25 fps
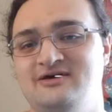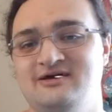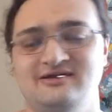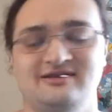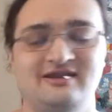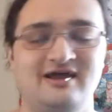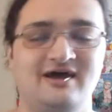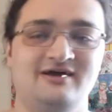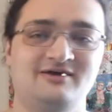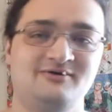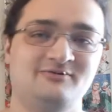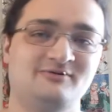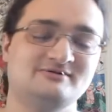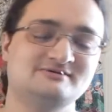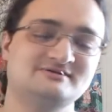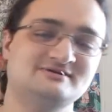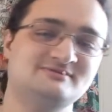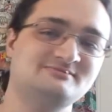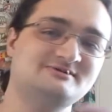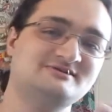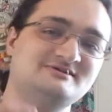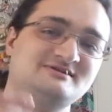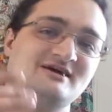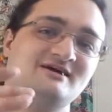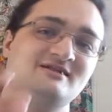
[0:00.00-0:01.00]
Now, anyways, let
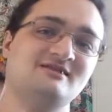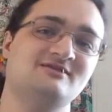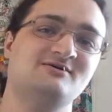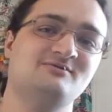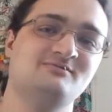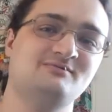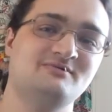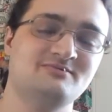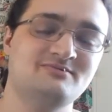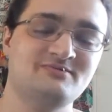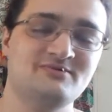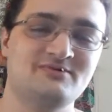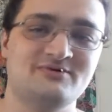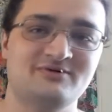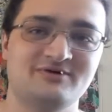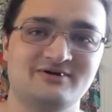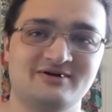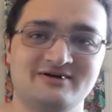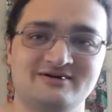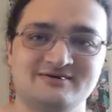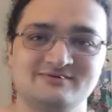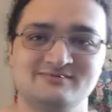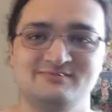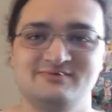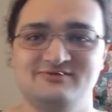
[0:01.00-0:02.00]
me say a little bit
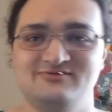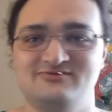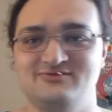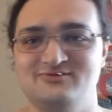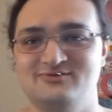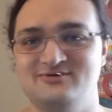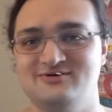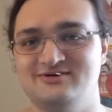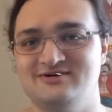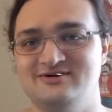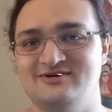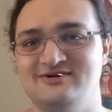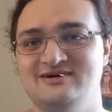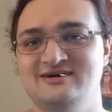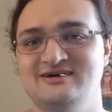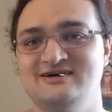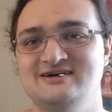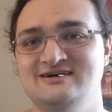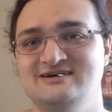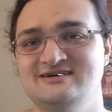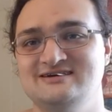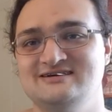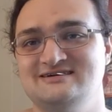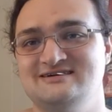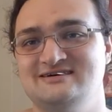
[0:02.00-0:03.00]
more before
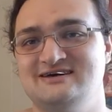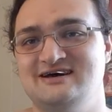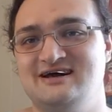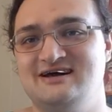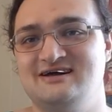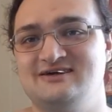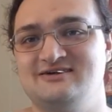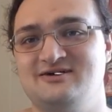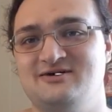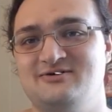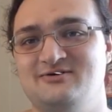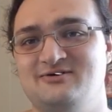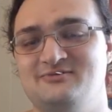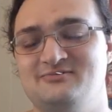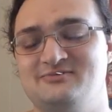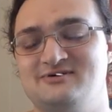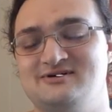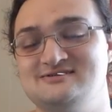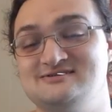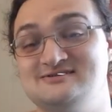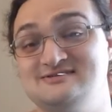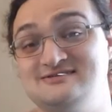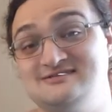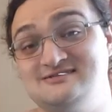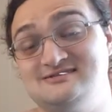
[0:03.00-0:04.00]
I uh, go on,
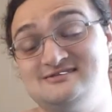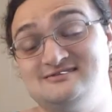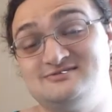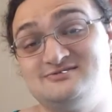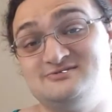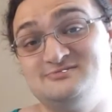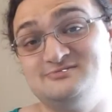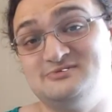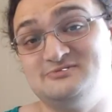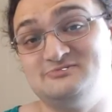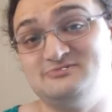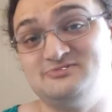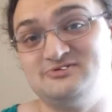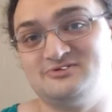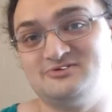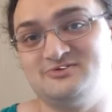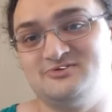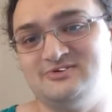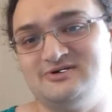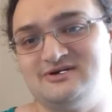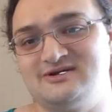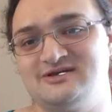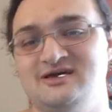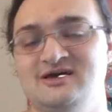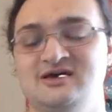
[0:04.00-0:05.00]
because this is going to be pretty
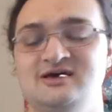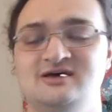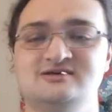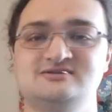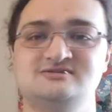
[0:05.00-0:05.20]
quick.